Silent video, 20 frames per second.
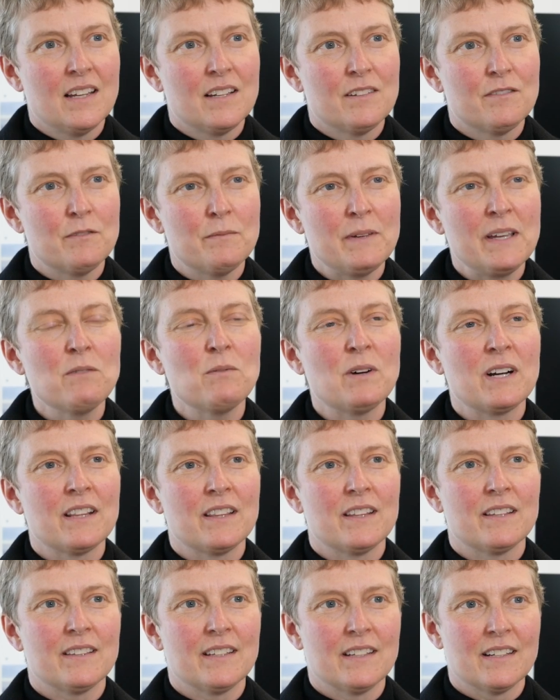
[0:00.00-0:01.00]
For me, one of
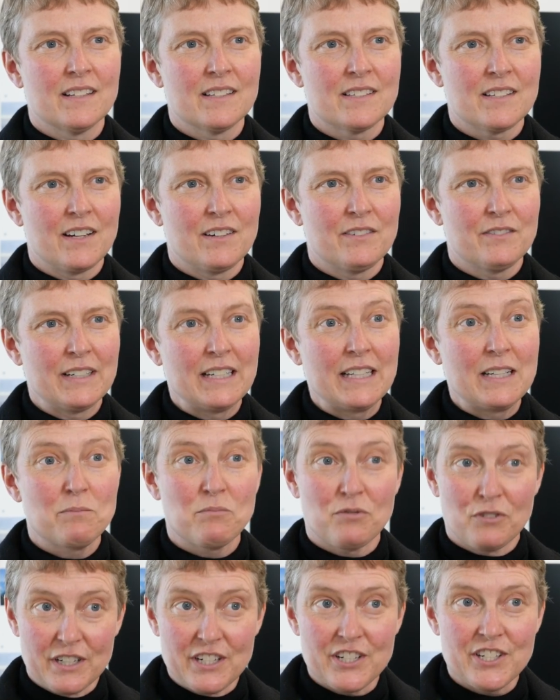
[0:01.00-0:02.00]
the things I really
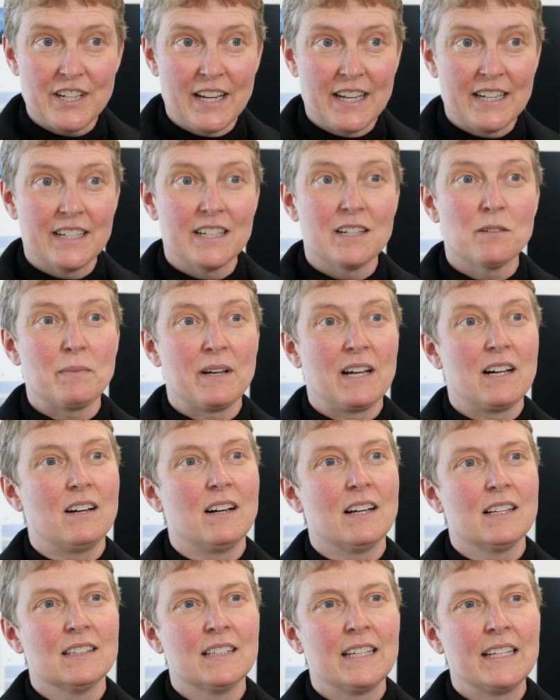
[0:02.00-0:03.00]
appreciated about
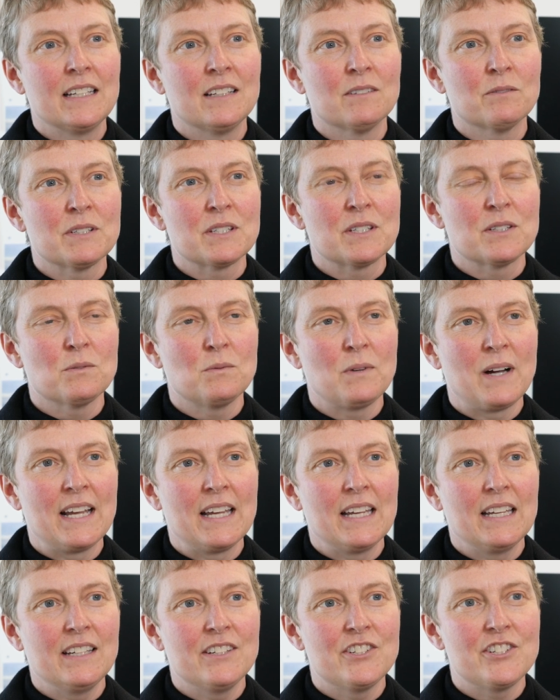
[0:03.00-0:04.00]
Eileen was the
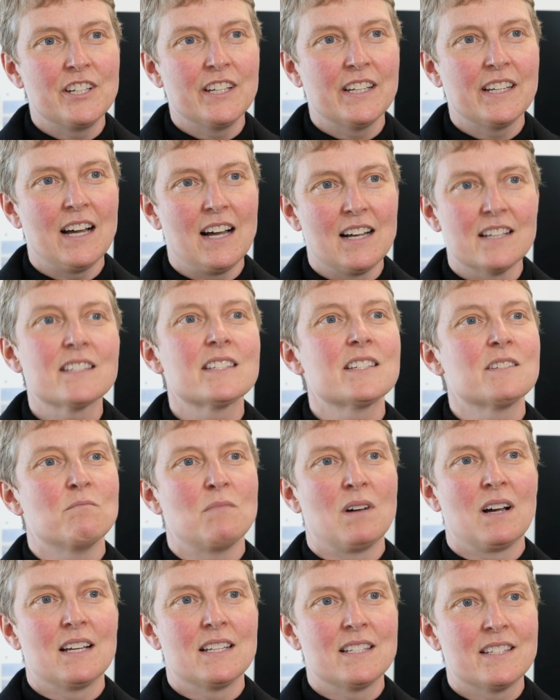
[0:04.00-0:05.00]
way she
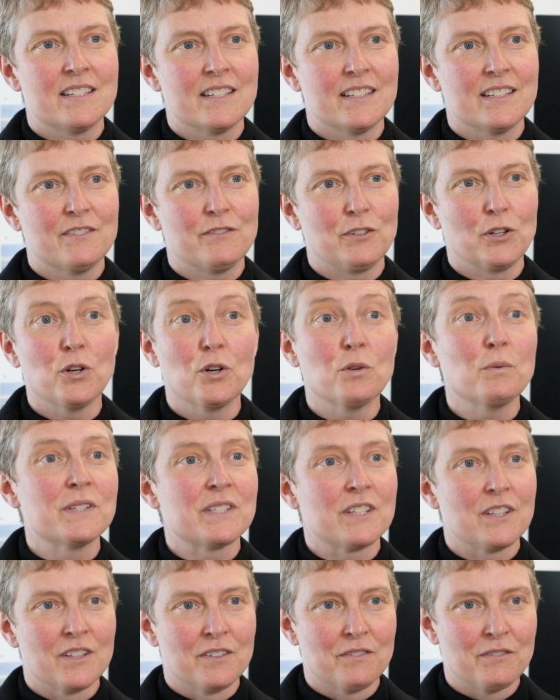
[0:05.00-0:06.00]
customised it for who was
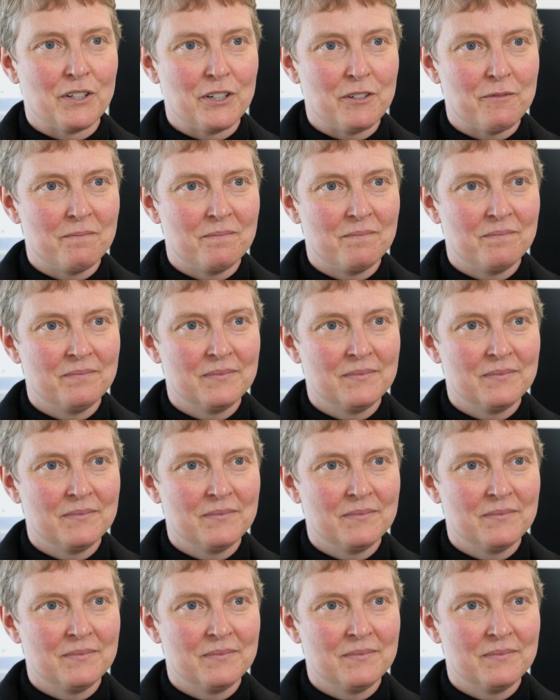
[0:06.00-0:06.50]
in the room.